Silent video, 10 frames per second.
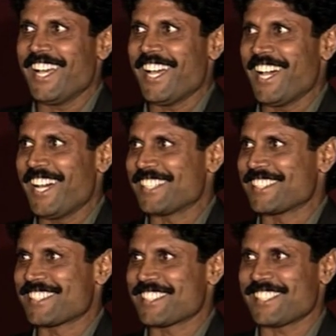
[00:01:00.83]
and
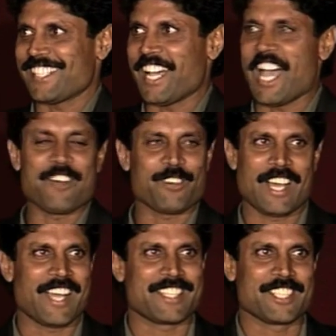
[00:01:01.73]

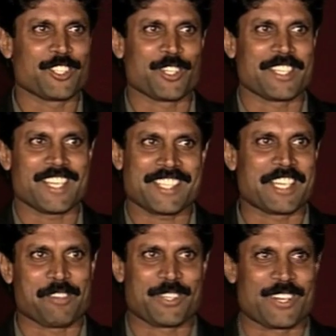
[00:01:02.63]
I didn't know nothing
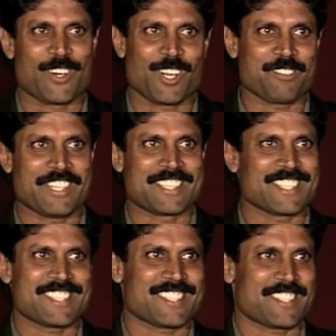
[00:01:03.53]
about golf. I just